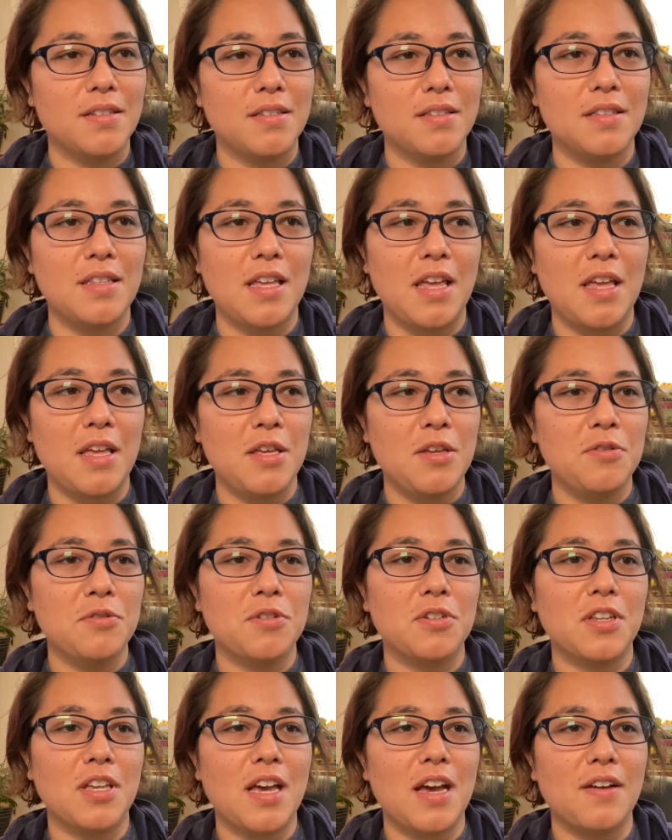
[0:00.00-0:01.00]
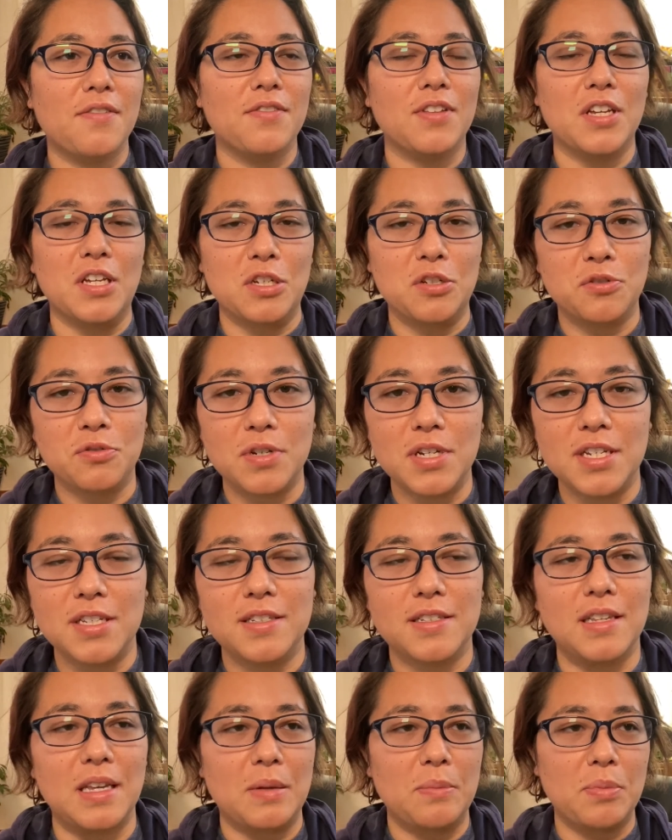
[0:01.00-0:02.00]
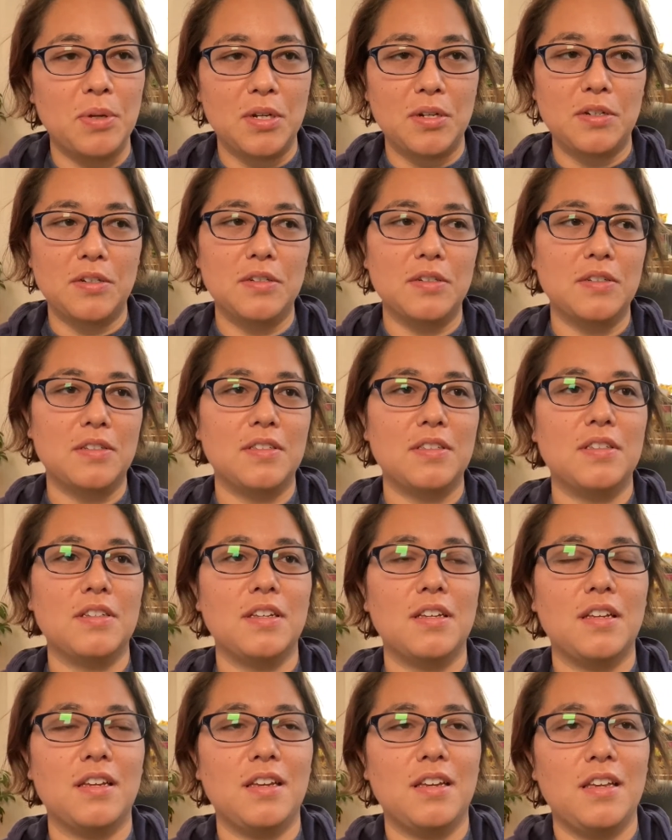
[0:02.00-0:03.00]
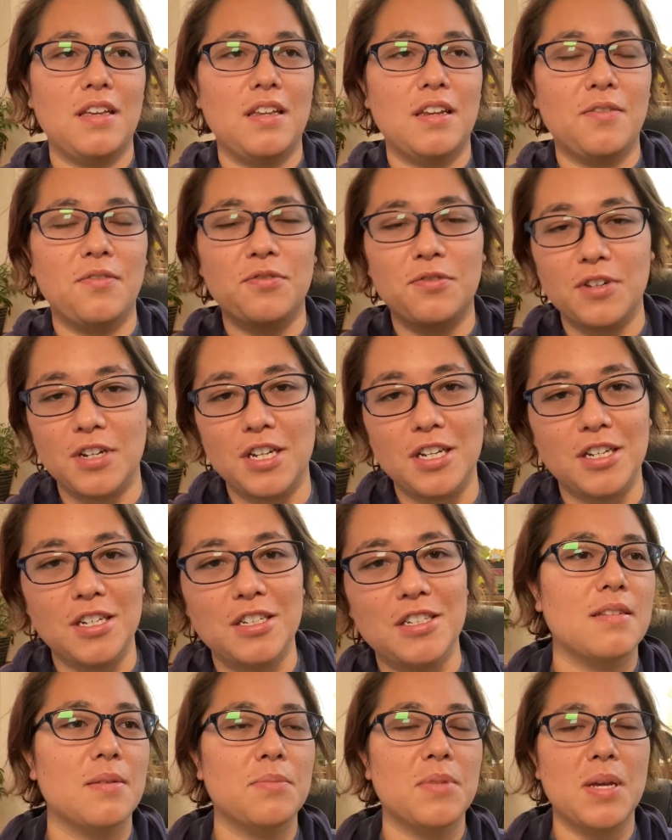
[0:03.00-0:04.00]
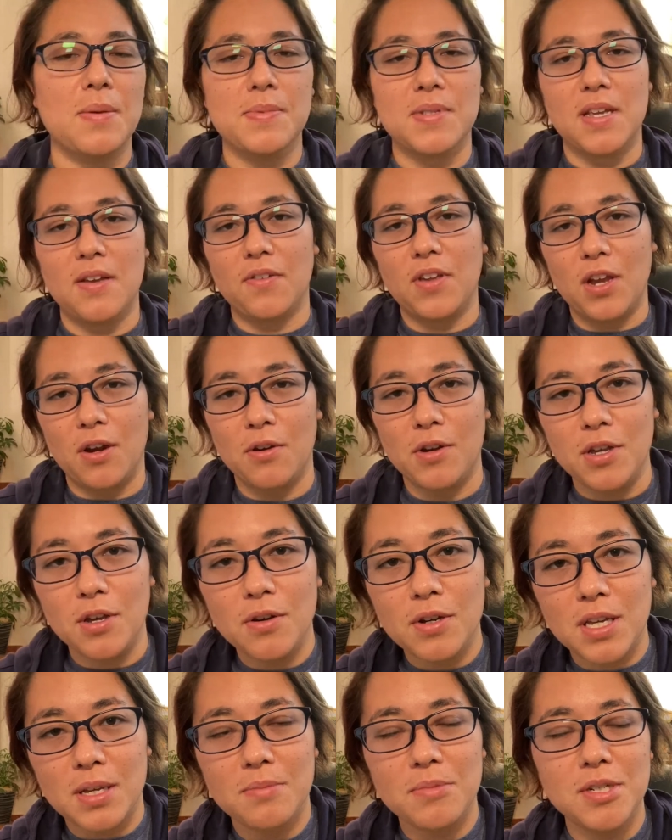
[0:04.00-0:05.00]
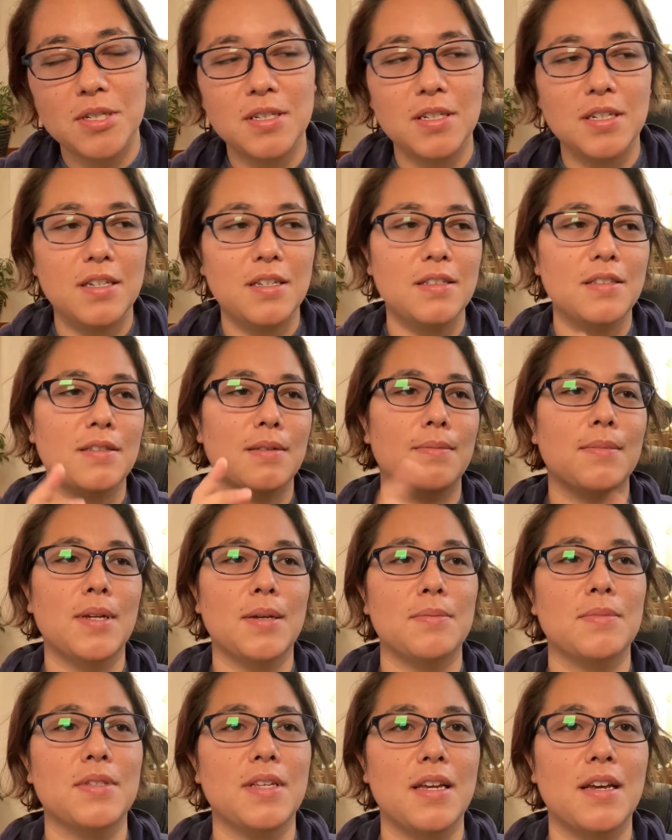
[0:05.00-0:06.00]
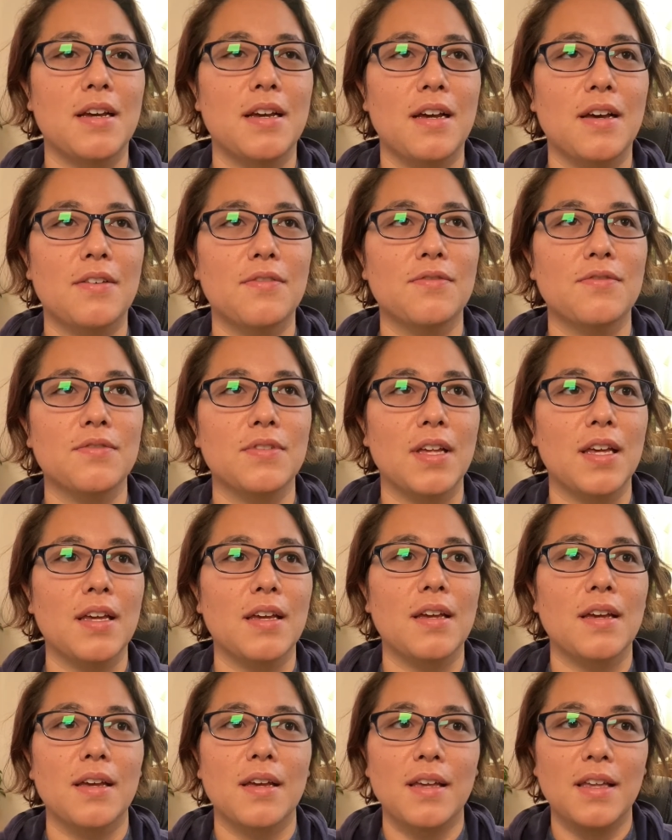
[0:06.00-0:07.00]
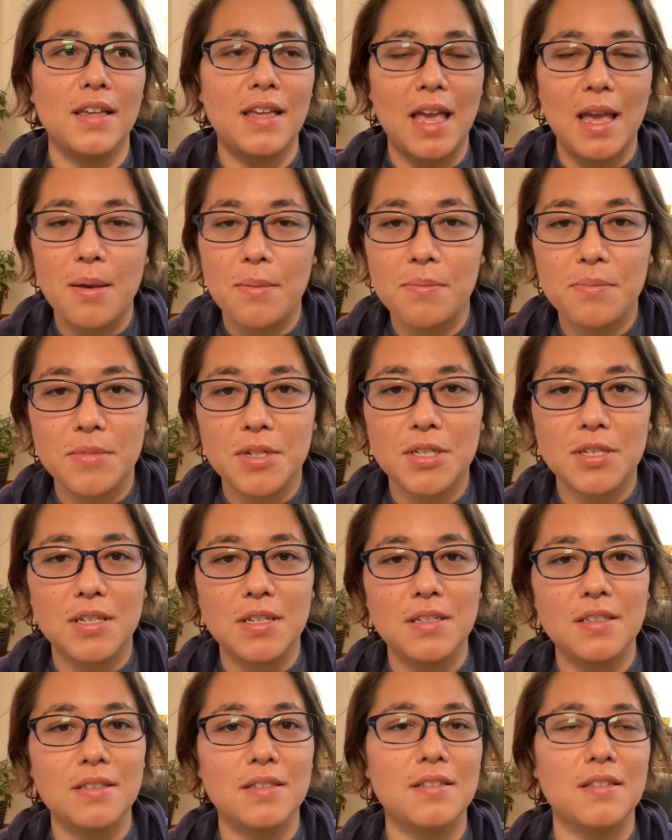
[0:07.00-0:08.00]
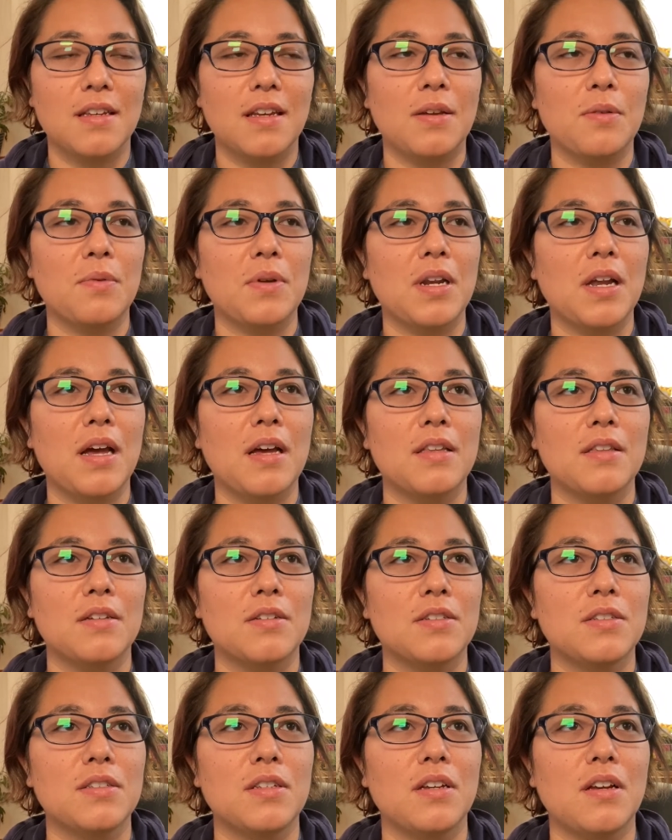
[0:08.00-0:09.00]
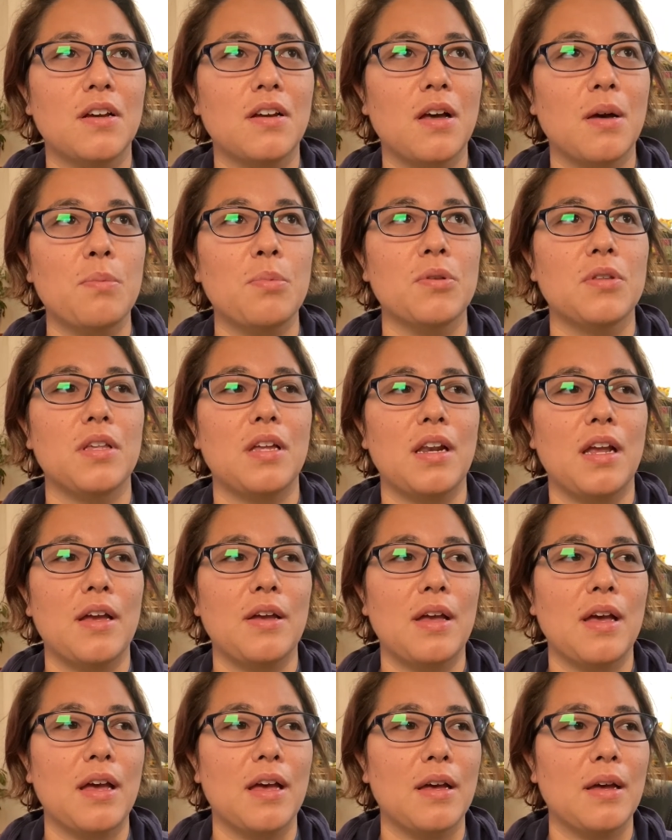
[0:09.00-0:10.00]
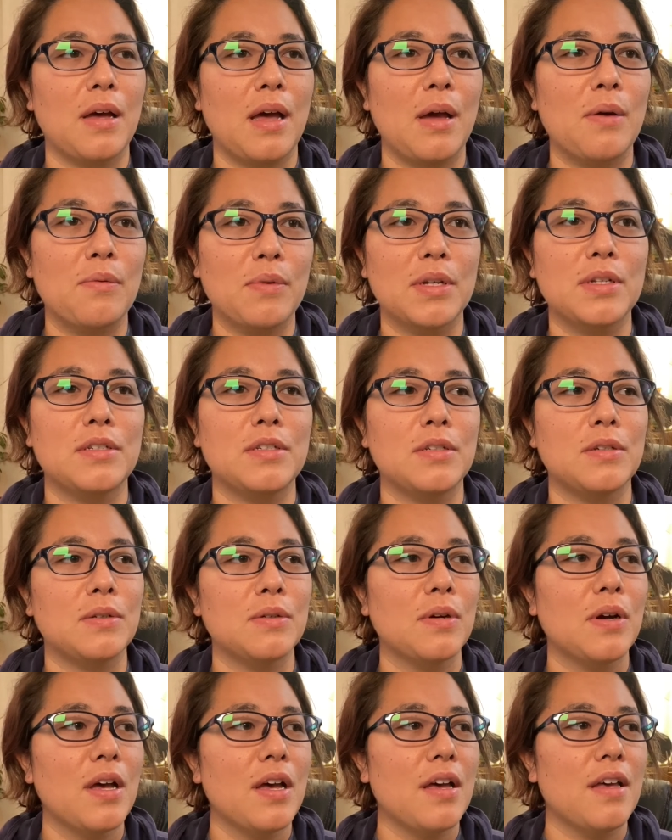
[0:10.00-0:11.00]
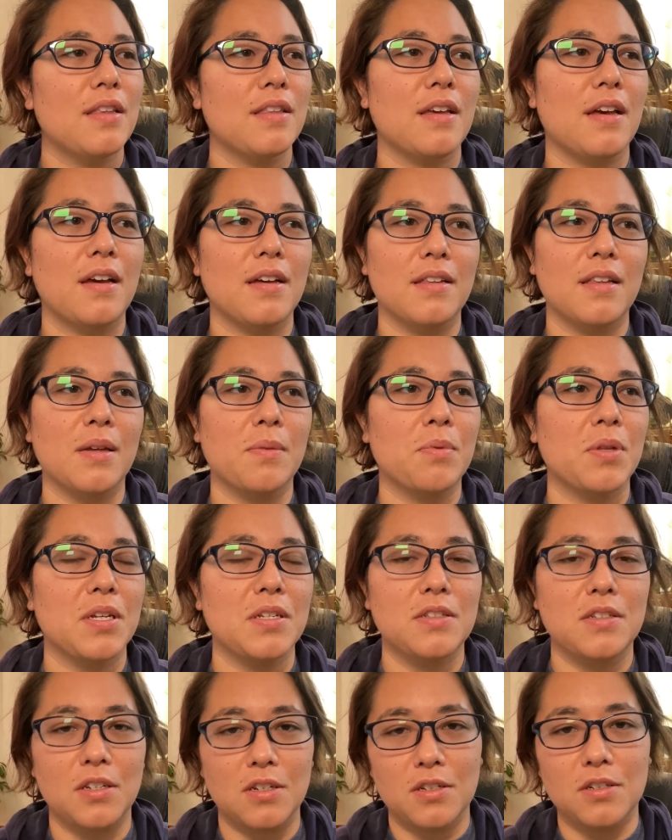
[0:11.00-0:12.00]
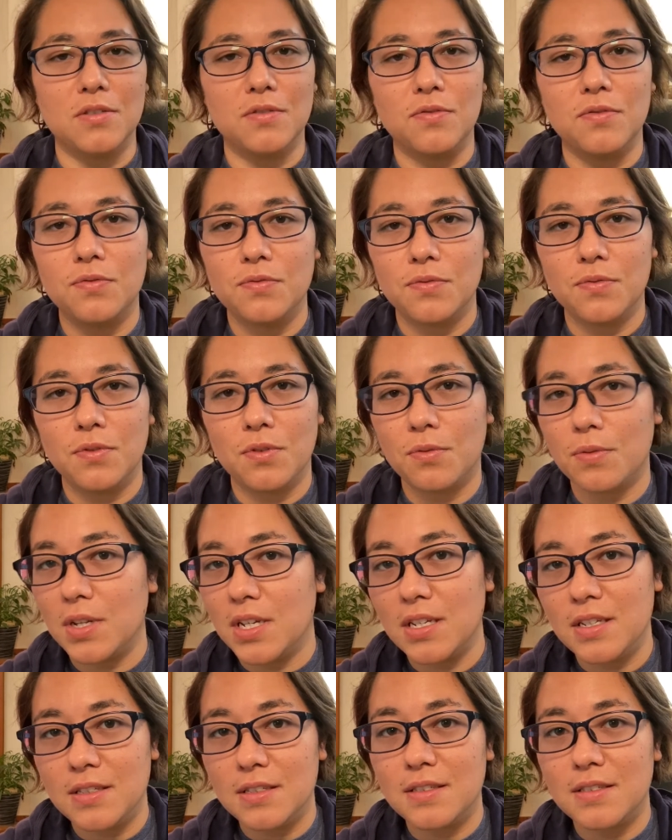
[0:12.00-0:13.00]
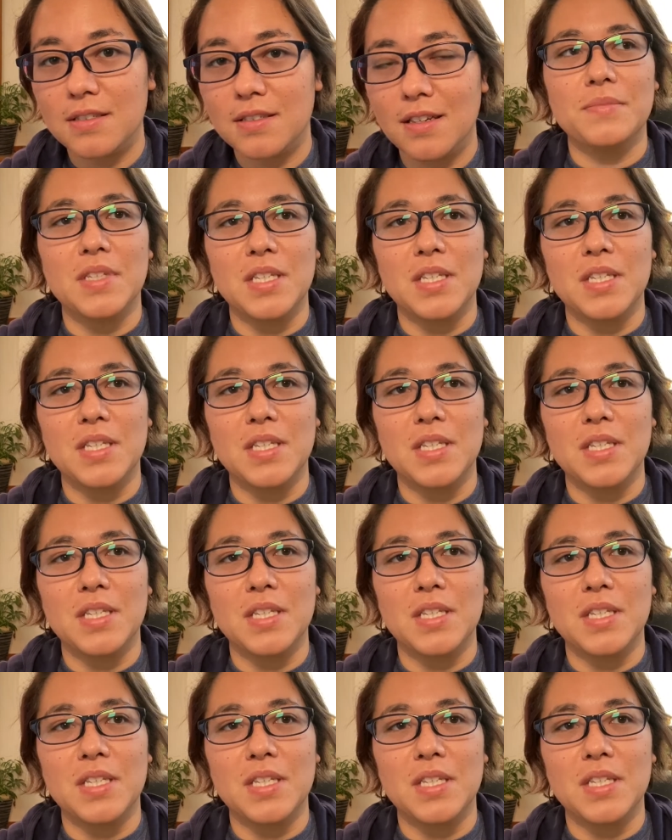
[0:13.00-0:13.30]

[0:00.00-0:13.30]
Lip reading: They usually have like drinks, like beers in a fridge. Sometimes they have karaoke machines. Sometimes they have like game machines. Like there's a couple that I went to that had like PlayStation 3s.